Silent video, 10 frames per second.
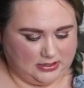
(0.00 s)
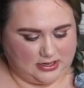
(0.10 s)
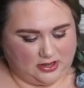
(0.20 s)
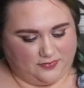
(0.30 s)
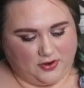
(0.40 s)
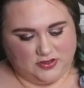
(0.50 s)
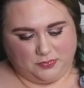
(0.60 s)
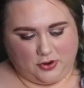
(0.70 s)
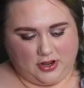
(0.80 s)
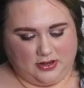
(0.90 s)
Now the
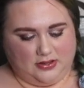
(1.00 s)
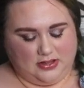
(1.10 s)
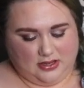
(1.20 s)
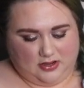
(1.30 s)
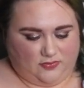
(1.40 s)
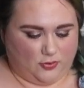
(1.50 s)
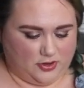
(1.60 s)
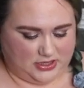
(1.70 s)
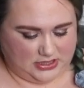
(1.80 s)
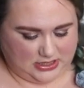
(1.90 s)
first product,
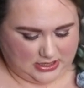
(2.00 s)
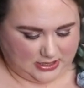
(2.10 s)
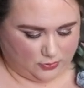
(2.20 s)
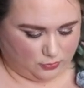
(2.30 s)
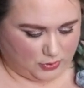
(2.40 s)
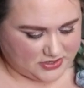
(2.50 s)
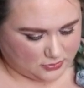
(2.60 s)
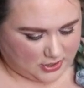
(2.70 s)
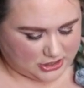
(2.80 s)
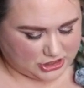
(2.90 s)
for the
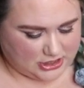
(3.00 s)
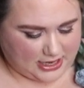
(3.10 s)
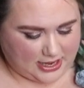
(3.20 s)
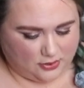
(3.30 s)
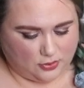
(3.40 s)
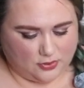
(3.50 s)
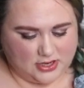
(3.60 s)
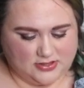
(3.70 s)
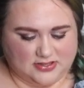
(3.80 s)
resurrection category,